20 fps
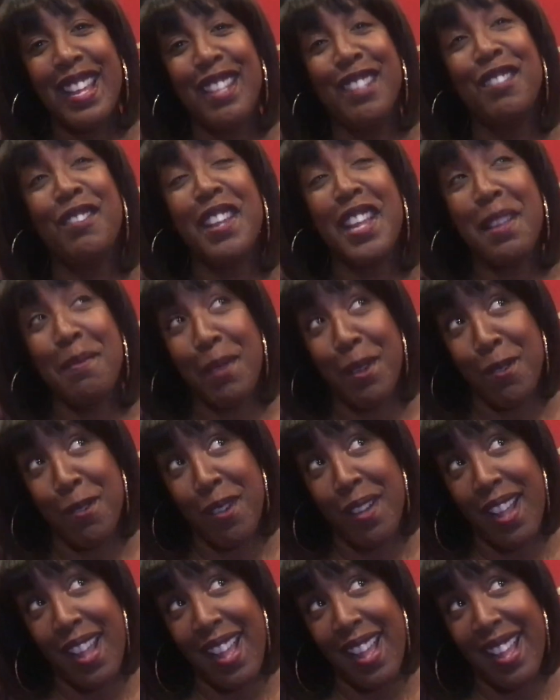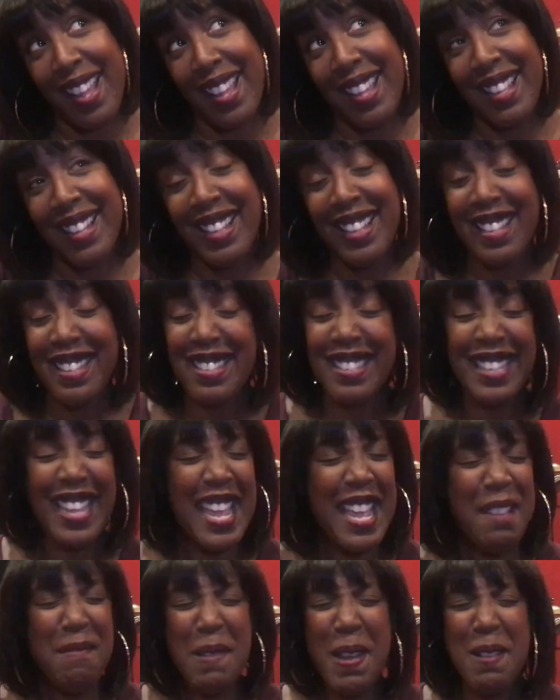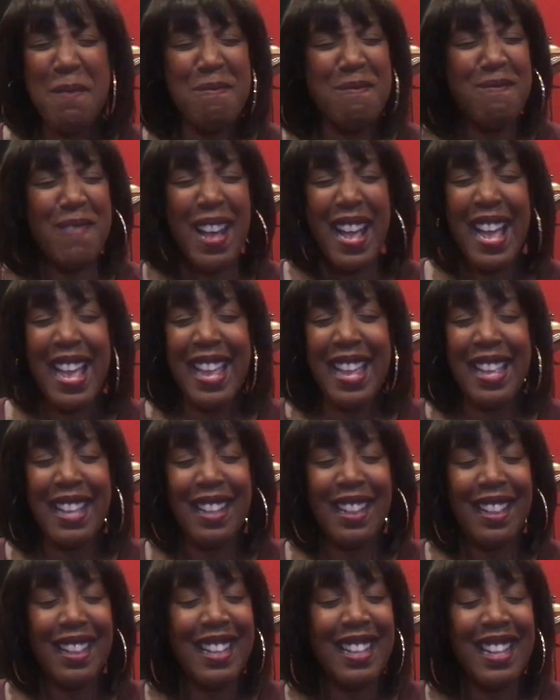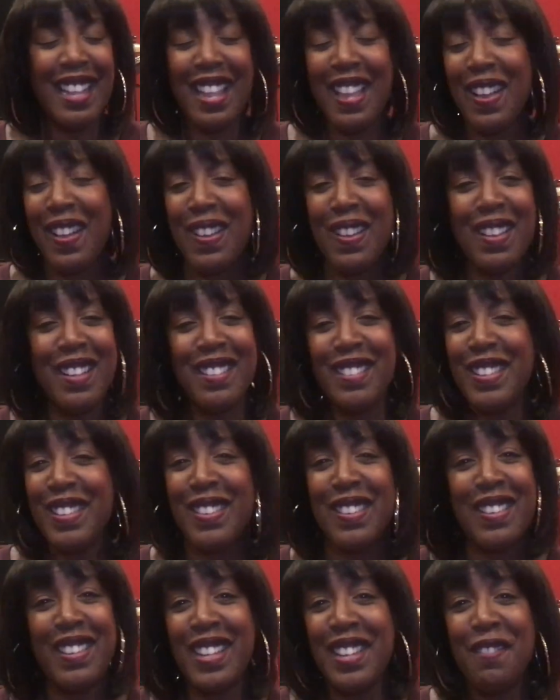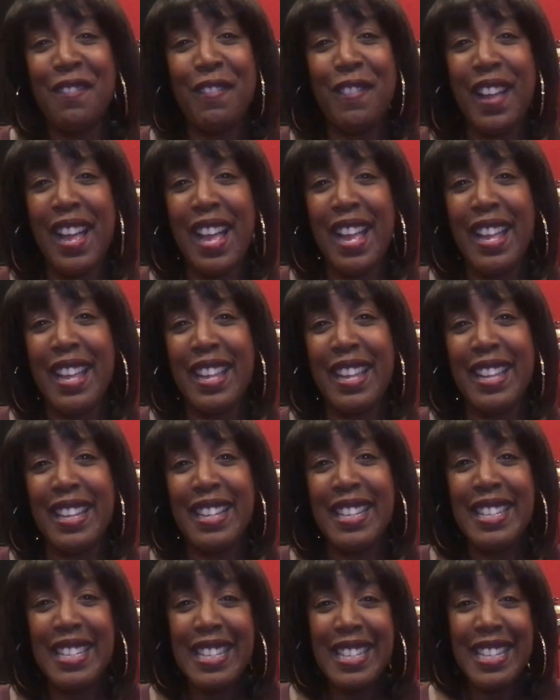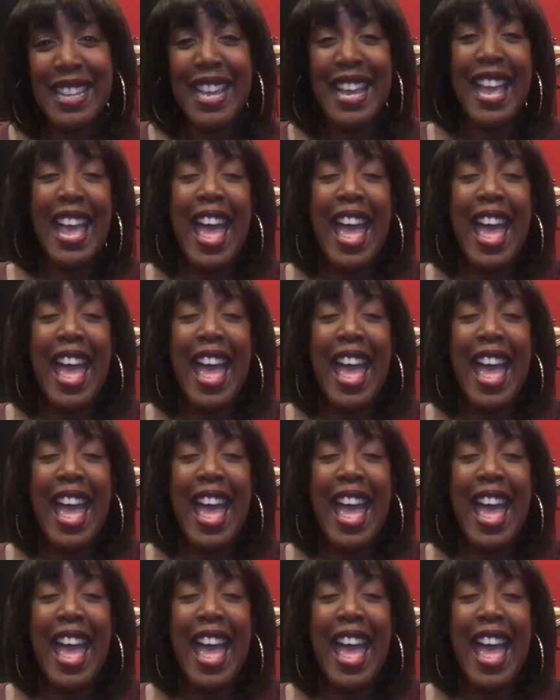Dream a while, scheme a while, you're sure to find